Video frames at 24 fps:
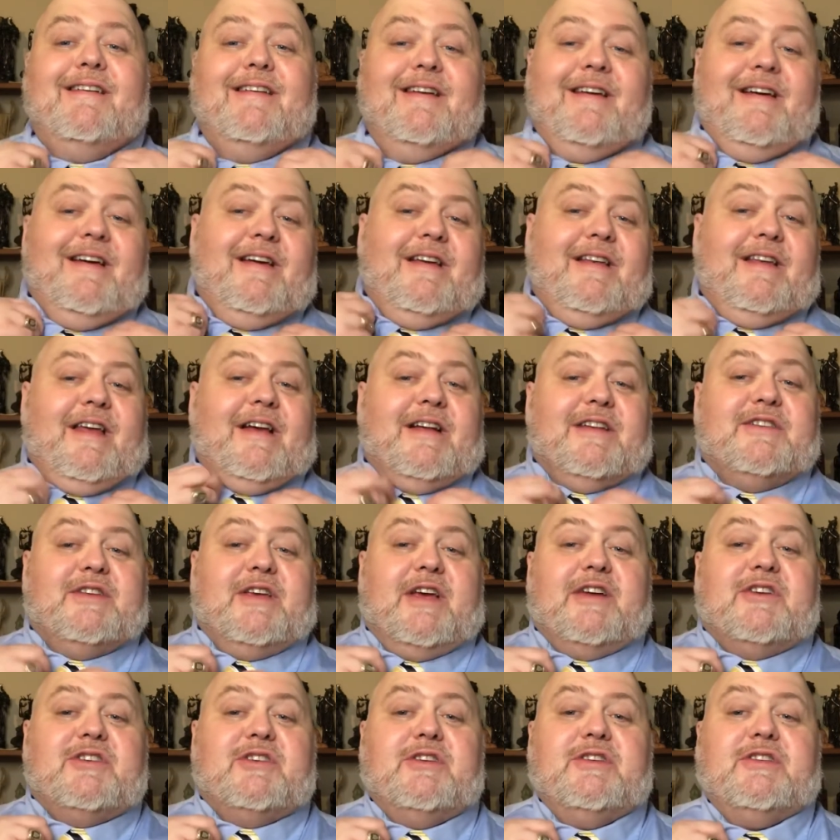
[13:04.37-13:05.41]
Now it's
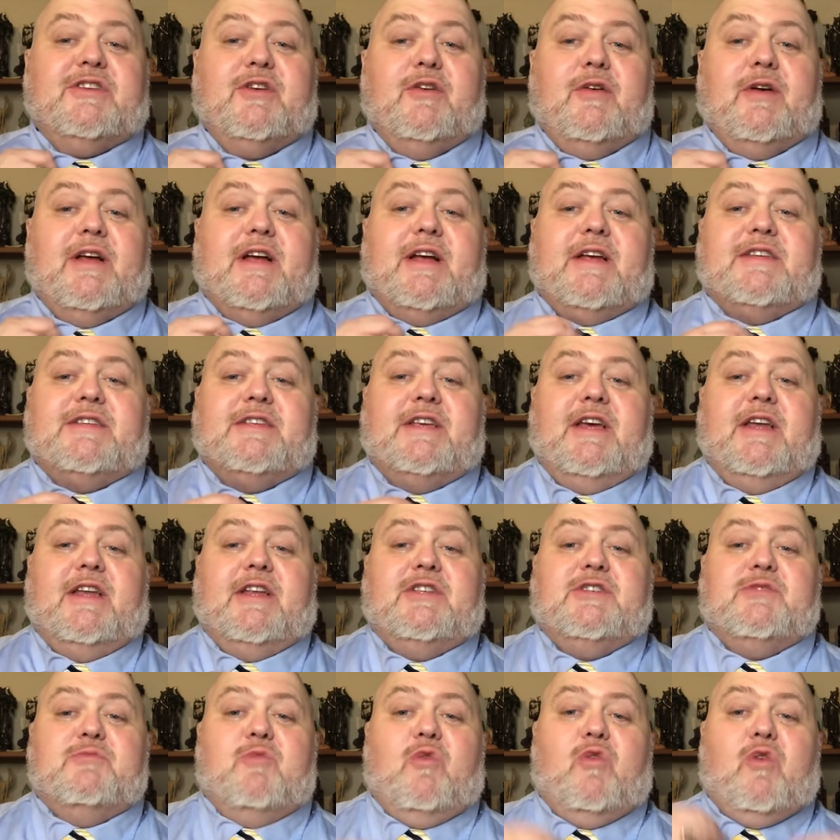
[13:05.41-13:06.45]
actually, see, like I said, it's
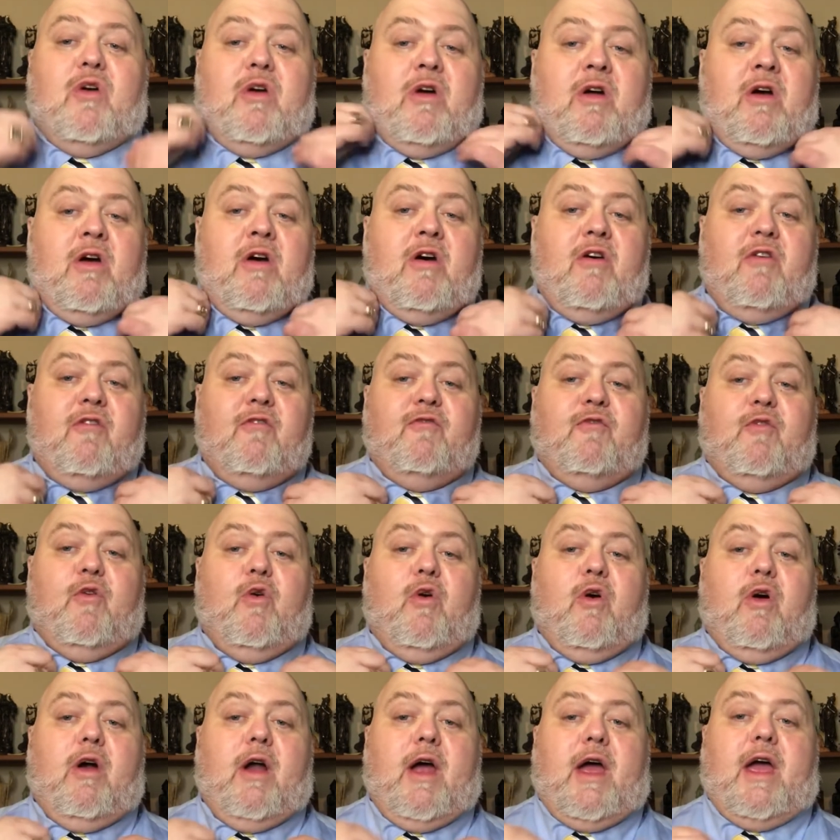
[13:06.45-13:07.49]
more
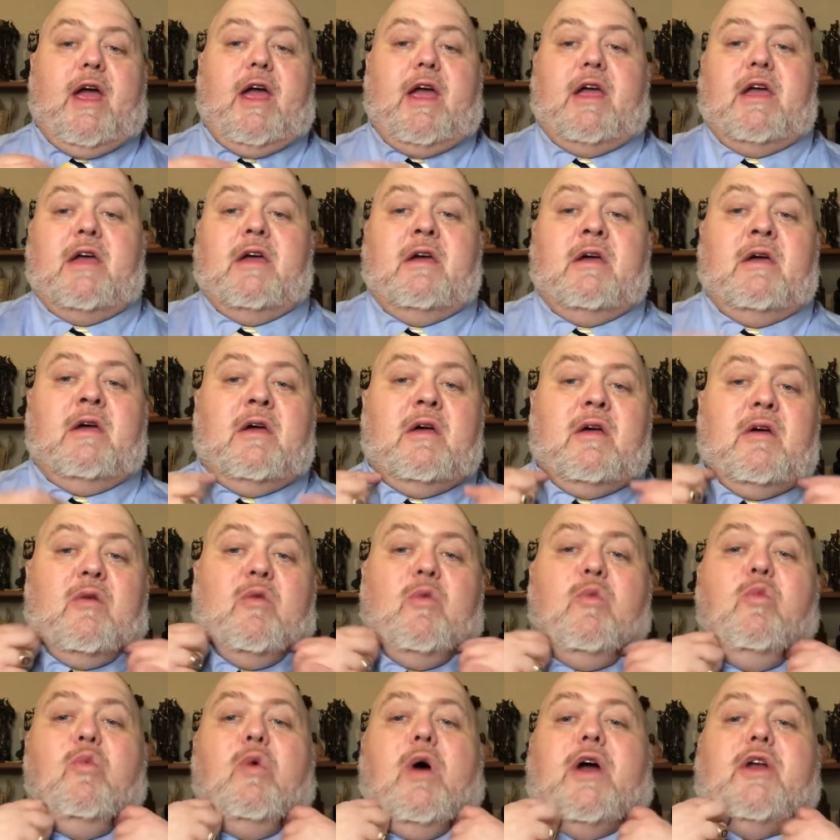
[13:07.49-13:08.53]
for a
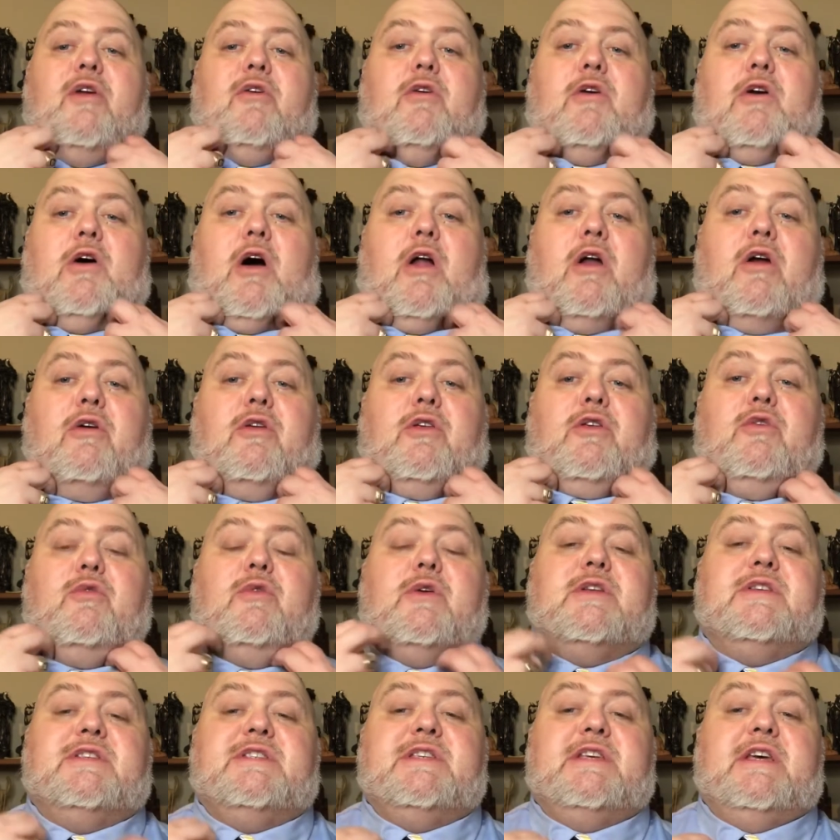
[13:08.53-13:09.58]
wider collar. And you can
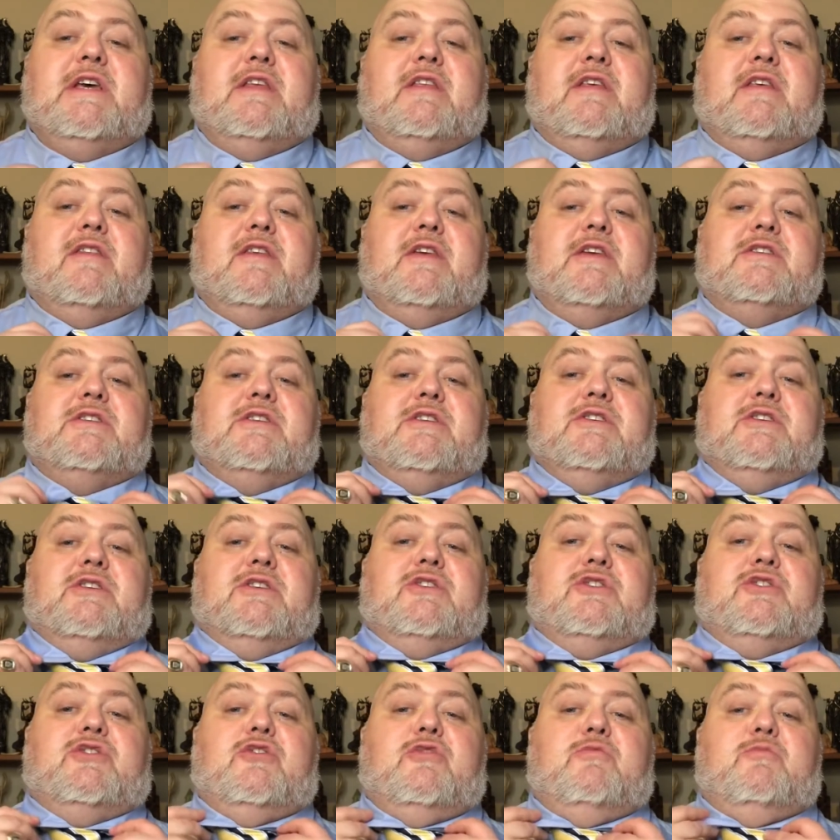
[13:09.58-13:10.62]
see that this is just
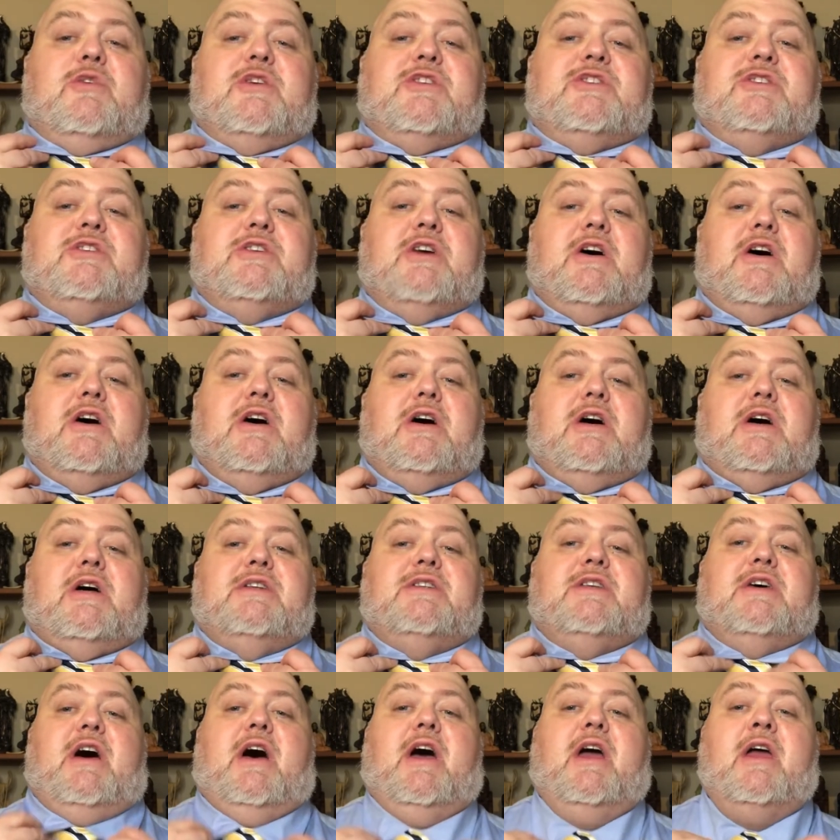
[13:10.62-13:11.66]
too much
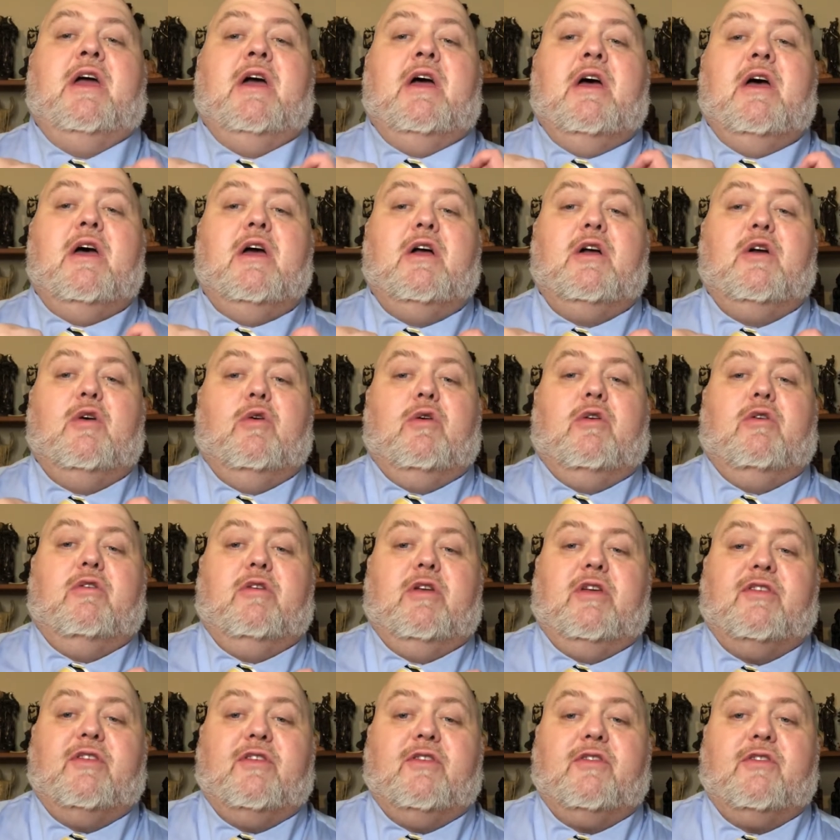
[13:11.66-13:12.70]
tie going underneath
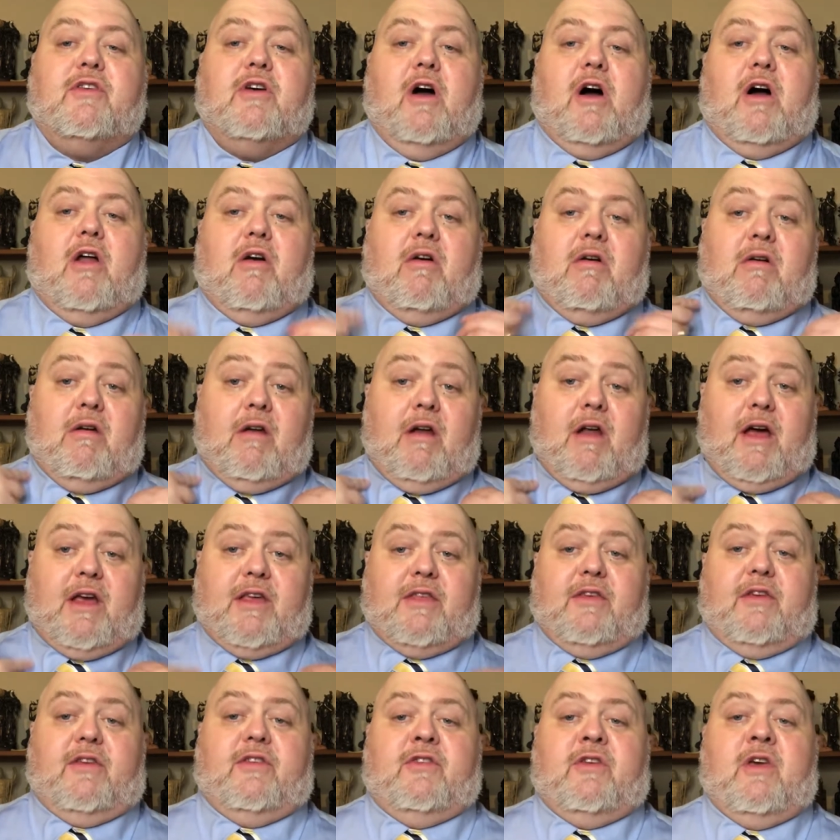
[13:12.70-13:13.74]
this collar like
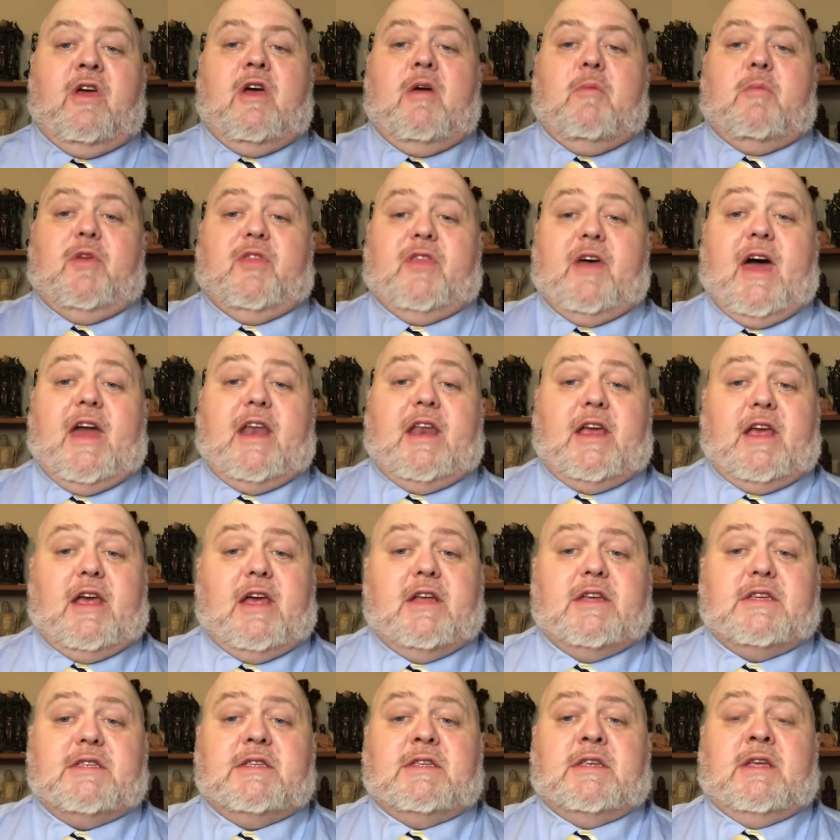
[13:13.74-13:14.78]
this. But that
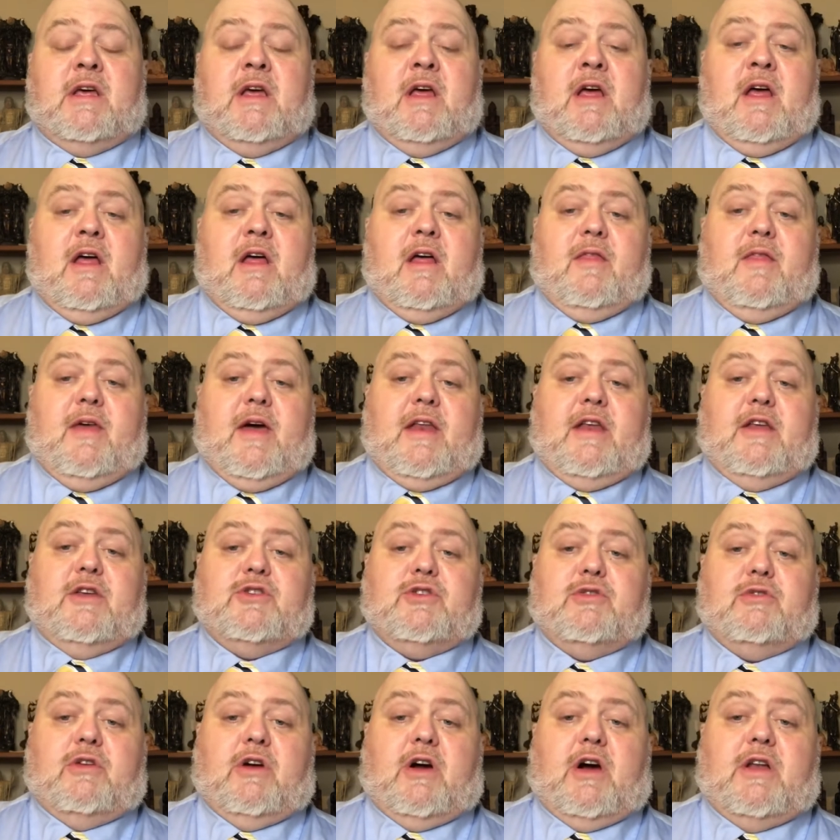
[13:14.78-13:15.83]
is your
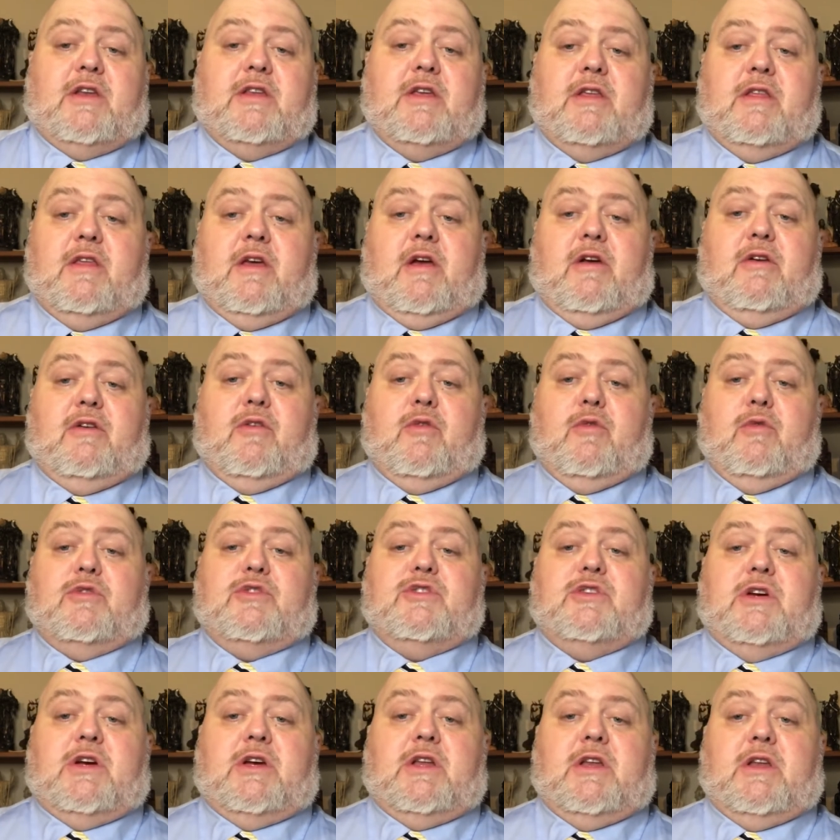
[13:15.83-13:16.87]
knot. There, you of course
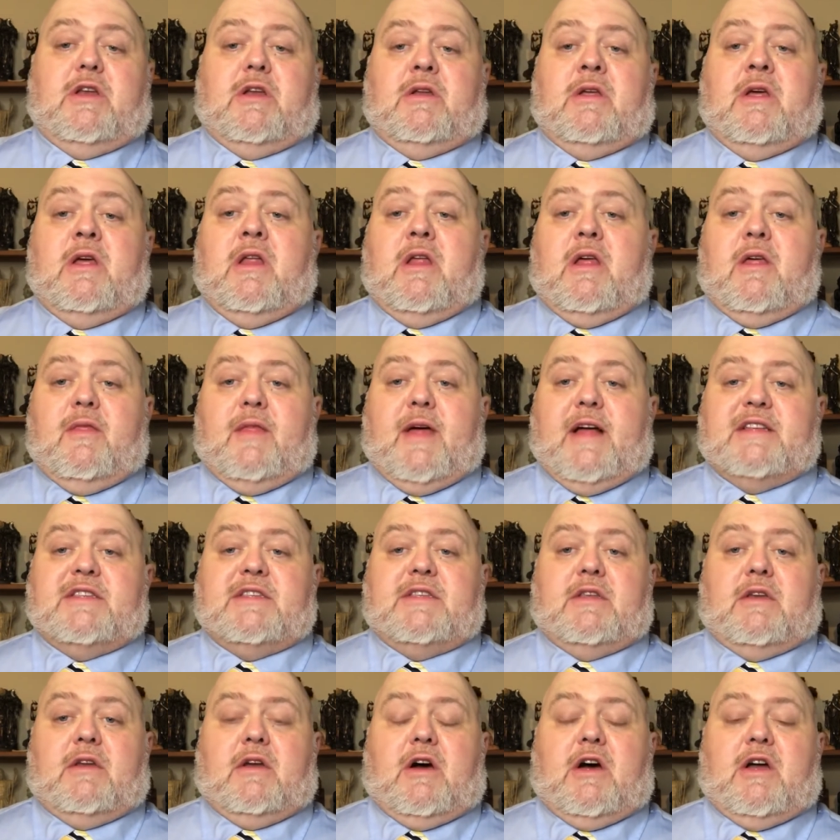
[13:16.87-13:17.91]
tuck it in. That's the
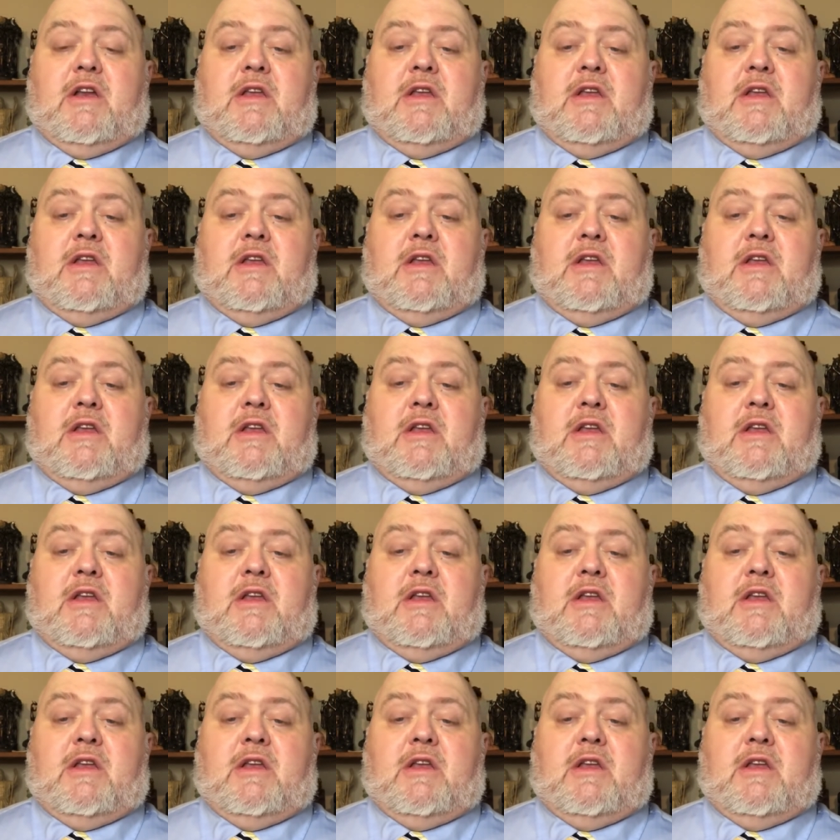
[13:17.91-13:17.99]
knot.